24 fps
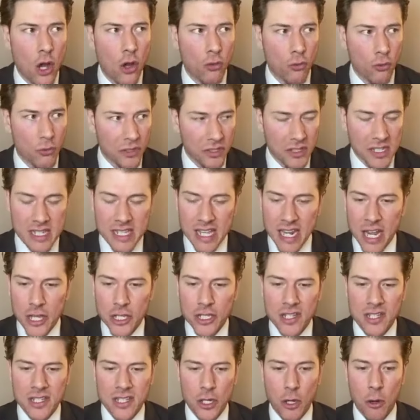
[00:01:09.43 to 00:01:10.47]
real estate
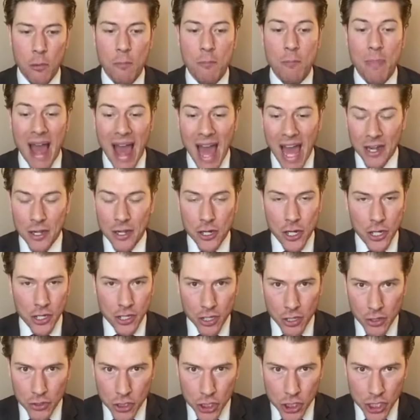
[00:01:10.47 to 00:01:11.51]
agents that are bad
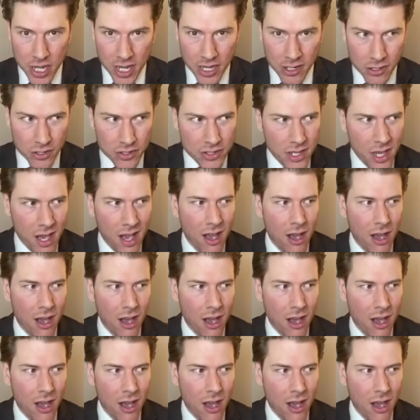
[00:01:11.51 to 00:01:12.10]
negotiators